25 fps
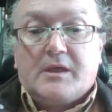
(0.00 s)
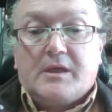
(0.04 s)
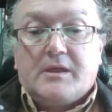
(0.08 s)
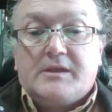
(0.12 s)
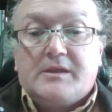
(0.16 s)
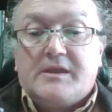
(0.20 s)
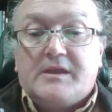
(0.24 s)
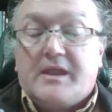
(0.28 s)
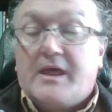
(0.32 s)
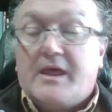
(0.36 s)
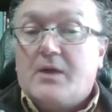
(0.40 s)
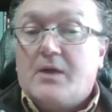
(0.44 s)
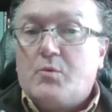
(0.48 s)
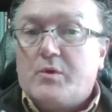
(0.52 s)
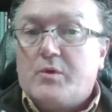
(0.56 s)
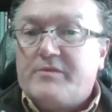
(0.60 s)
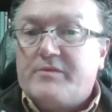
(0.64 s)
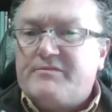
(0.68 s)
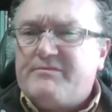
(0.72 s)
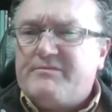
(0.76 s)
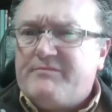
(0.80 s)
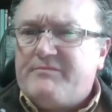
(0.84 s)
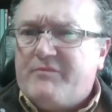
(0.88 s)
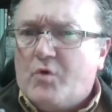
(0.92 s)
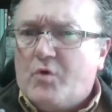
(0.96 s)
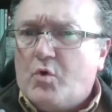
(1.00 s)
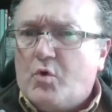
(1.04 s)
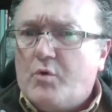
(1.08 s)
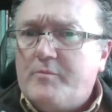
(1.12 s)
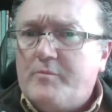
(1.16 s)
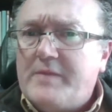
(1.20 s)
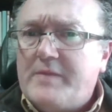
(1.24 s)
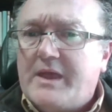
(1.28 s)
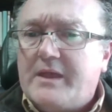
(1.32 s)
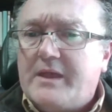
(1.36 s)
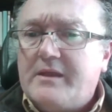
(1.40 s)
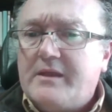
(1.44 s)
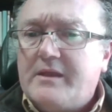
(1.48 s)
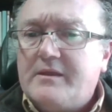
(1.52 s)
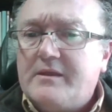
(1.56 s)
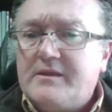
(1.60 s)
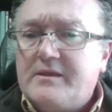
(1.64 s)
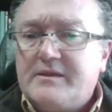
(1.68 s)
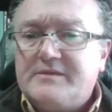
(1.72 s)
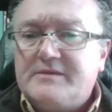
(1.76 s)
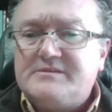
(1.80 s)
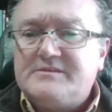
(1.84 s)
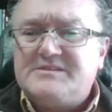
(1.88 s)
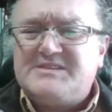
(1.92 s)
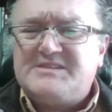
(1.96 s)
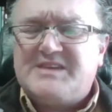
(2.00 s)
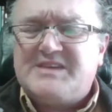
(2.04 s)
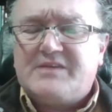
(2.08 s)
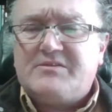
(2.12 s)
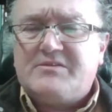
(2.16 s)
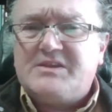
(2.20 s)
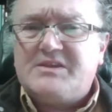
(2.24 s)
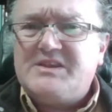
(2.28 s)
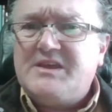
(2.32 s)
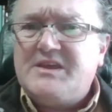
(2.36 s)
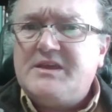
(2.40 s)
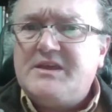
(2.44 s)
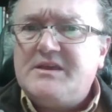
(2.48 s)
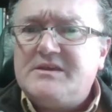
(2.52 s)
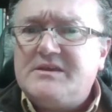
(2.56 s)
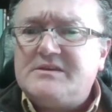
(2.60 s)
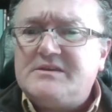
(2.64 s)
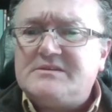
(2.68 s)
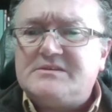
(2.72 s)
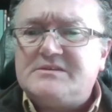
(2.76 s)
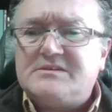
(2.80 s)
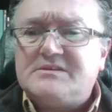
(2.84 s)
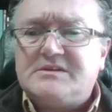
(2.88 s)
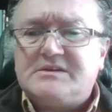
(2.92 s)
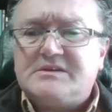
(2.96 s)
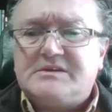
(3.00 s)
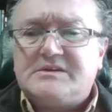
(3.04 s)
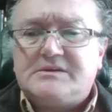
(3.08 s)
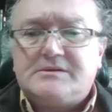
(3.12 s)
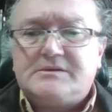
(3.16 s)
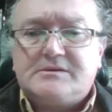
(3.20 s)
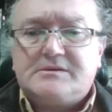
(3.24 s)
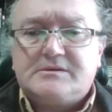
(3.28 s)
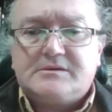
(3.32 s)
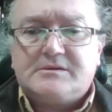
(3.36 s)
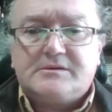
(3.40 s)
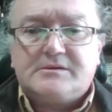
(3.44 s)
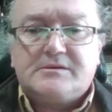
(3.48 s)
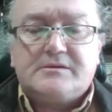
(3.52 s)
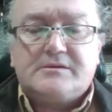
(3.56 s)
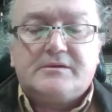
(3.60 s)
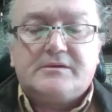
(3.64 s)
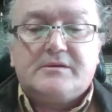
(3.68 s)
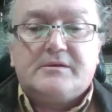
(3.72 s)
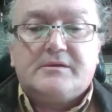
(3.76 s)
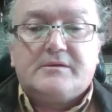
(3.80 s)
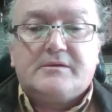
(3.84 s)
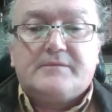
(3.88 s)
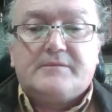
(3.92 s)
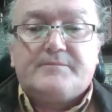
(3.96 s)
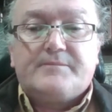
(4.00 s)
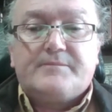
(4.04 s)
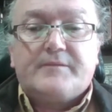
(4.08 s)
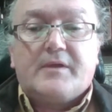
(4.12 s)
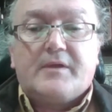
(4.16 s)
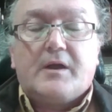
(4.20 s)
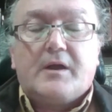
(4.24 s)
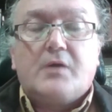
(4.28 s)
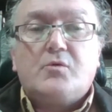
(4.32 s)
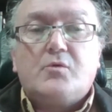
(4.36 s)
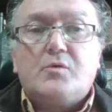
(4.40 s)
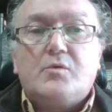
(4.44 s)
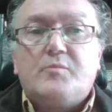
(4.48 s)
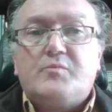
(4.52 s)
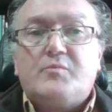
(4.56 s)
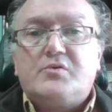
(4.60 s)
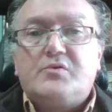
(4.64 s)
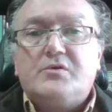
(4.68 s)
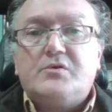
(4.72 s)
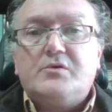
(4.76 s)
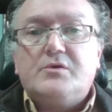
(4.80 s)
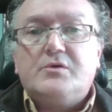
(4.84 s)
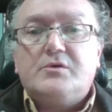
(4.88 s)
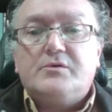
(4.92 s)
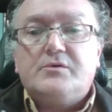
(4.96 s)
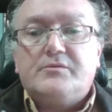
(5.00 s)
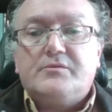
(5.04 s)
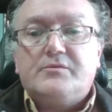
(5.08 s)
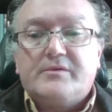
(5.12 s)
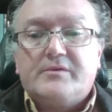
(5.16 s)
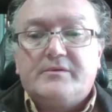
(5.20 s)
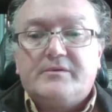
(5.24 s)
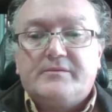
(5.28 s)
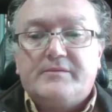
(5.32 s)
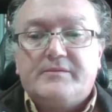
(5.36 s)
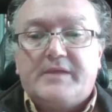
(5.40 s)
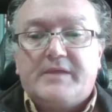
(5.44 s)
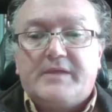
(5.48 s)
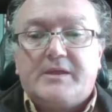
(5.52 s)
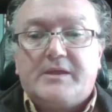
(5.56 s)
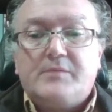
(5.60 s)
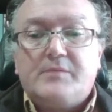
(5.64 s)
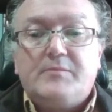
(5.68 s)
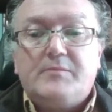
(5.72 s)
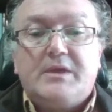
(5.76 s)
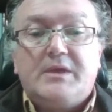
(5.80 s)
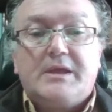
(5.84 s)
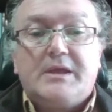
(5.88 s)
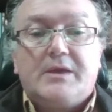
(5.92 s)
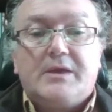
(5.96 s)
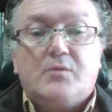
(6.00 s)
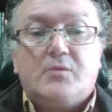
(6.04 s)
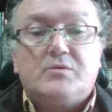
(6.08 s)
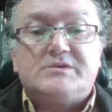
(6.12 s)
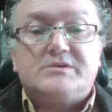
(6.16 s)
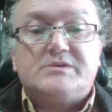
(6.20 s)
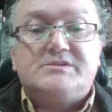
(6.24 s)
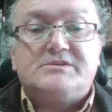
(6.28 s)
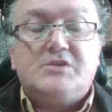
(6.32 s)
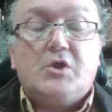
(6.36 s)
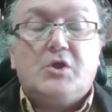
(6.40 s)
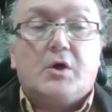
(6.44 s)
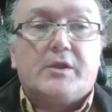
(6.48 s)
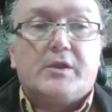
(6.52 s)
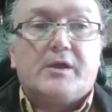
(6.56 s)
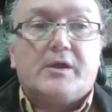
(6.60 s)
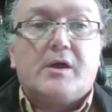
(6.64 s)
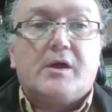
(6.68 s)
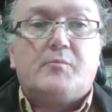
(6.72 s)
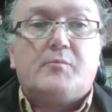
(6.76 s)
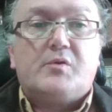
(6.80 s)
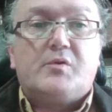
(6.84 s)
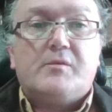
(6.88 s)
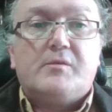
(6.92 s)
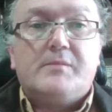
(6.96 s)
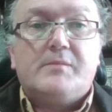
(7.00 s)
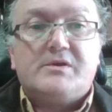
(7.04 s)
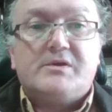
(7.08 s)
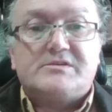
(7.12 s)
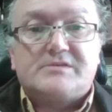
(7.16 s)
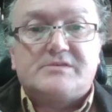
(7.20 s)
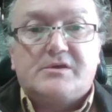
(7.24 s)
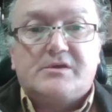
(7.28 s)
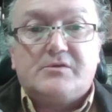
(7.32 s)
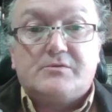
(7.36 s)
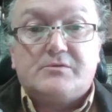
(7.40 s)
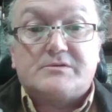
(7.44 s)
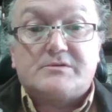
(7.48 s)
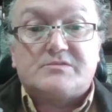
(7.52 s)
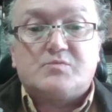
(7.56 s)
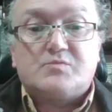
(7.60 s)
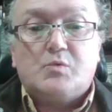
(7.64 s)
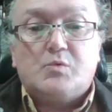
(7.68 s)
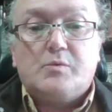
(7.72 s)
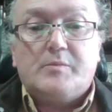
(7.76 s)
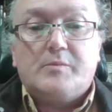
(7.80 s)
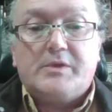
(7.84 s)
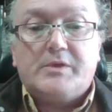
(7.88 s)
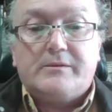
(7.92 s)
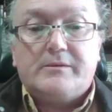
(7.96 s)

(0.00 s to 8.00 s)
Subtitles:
now with 4 men in 7 years. I will prove that Emilia was not a promiscuous woman,